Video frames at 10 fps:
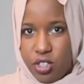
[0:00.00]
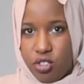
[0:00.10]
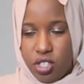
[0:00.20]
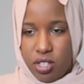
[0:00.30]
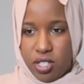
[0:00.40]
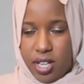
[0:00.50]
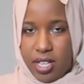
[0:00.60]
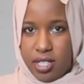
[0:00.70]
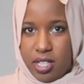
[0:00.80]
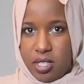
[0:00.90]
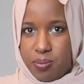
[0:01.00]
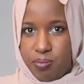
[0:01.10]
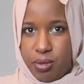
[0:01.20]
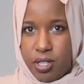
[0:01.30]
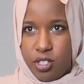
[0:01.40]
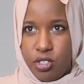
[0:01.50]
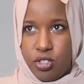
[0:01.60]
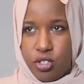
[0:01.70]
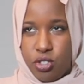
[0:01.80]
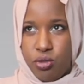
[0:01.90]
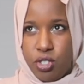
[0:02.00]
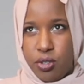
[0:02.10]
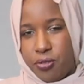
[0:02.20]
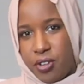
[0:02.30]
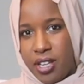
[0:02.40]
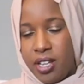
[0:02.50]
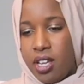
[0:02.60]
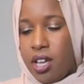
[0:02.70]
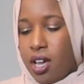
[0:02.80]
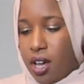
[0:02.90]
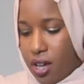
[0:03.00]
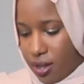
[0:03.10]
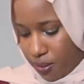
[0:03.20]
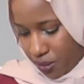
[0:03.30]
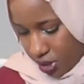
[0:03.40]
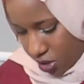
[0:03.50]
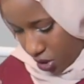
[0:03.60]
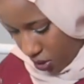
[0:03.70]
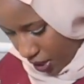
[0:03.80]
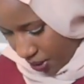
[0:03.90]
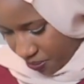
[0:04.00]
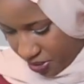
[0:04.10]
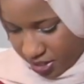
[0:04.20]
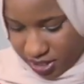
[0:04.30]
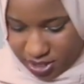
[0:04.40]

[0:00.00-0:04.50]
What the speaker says: Usually their sizing is pretty true to fit. So yeah, this